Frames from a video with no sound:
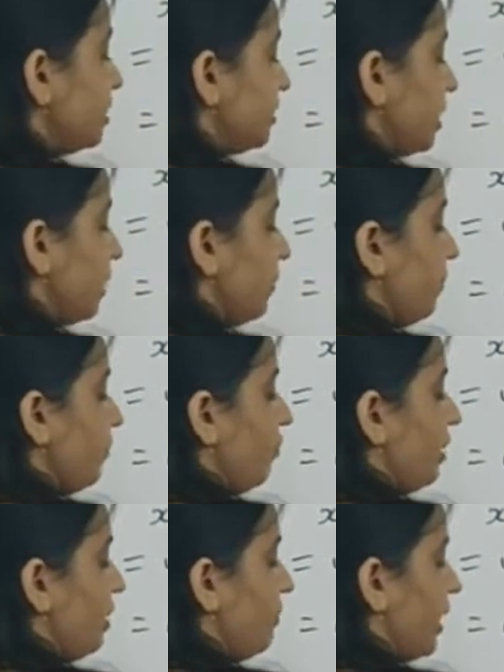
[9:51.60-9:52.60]
term
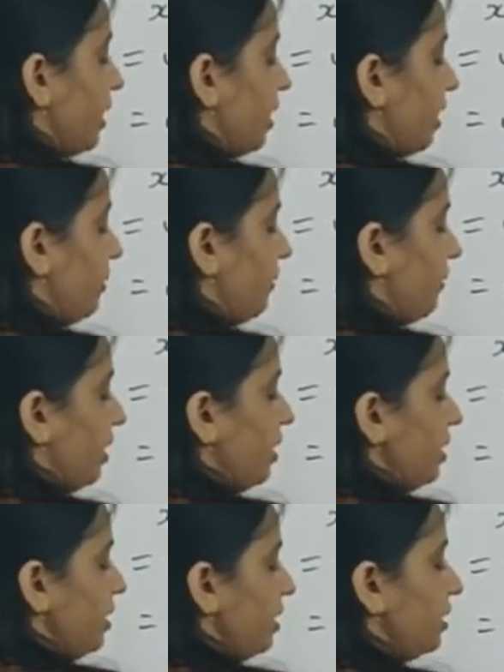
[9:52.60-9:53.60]
will become a
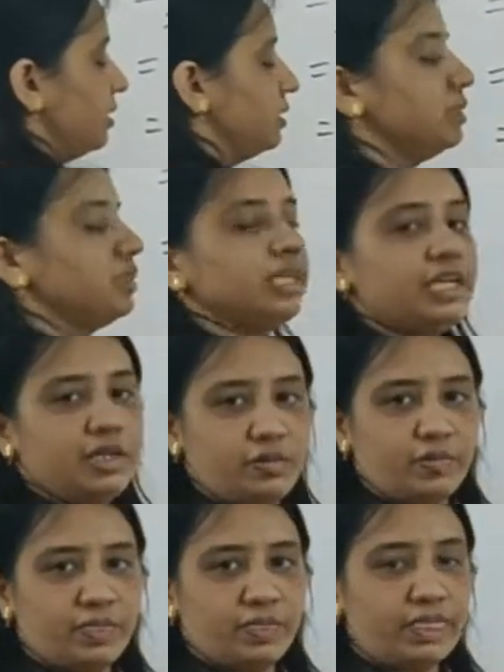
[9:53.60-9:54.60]
0,
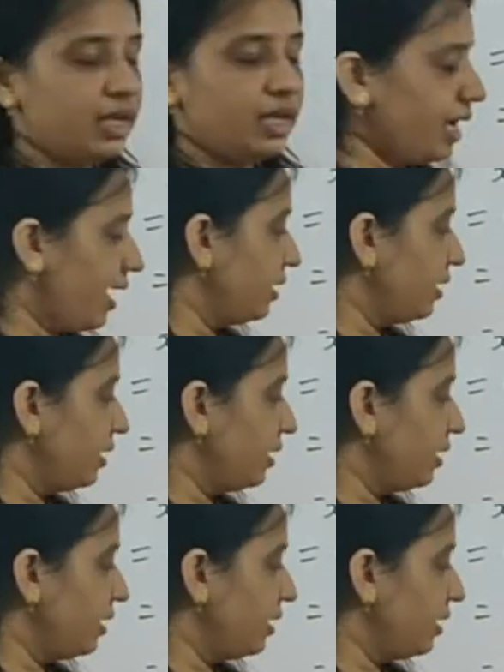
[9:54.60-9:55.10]
and the